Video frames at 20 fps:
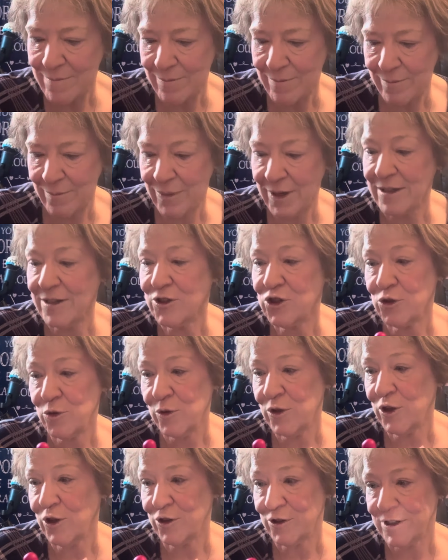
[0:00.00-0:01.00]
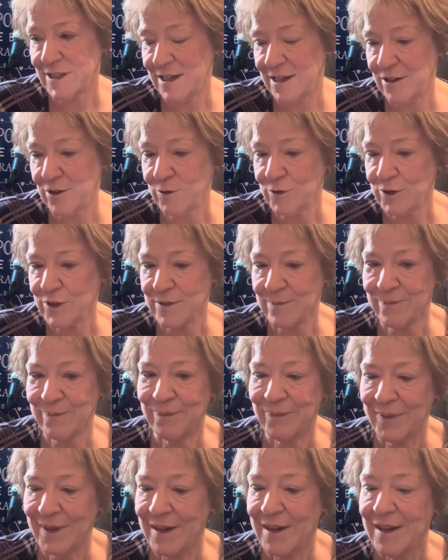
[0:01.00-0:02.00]
but the truth hurts, kiddos.
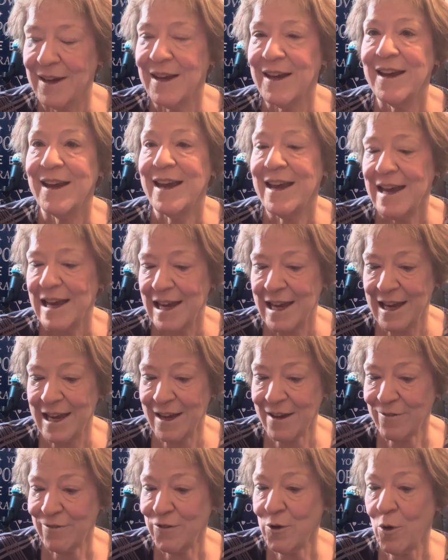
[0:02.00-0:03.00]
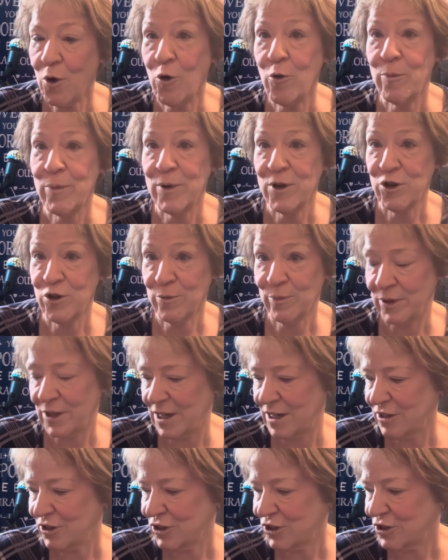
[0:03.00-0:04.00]
If you open your
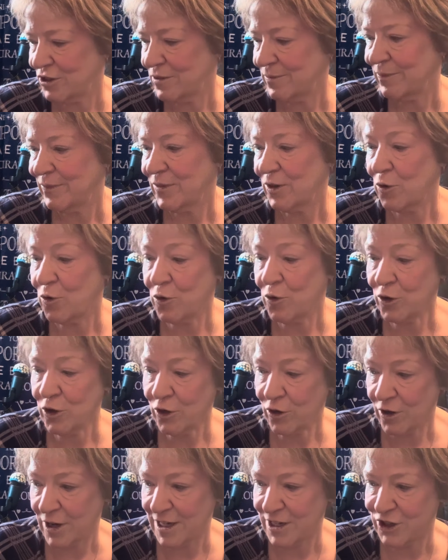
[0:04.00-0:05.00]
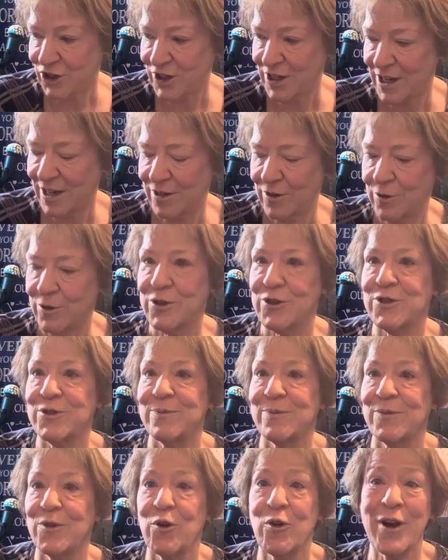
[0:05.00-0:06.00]
blush or your eyeshadows
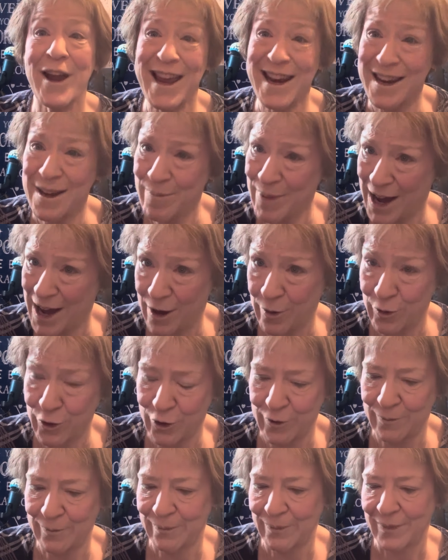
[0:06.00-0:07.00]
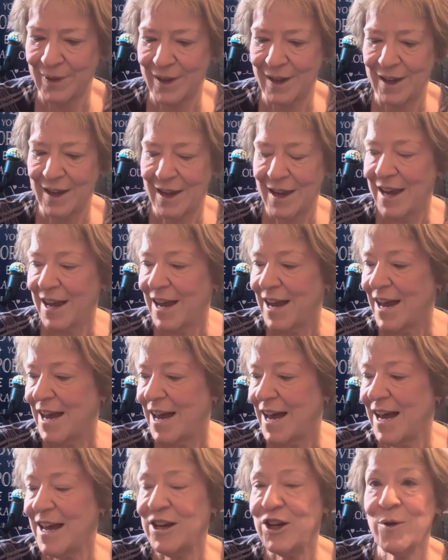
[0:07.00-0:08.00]
or any powder
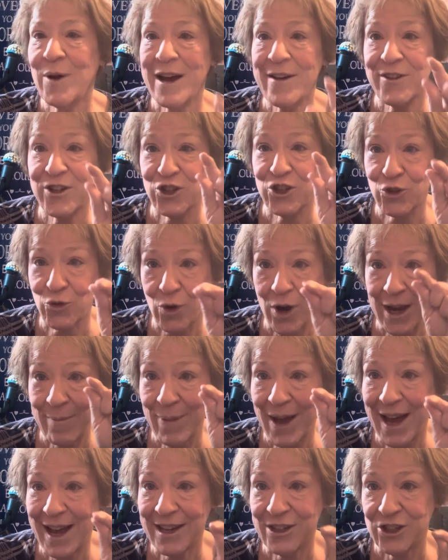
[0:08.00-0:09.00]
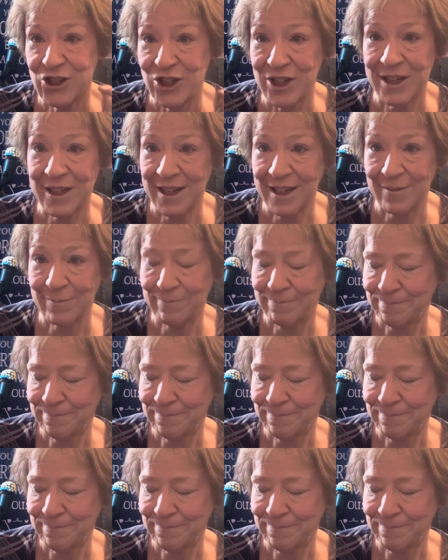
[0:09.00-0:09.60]
and you have a dry patch in it,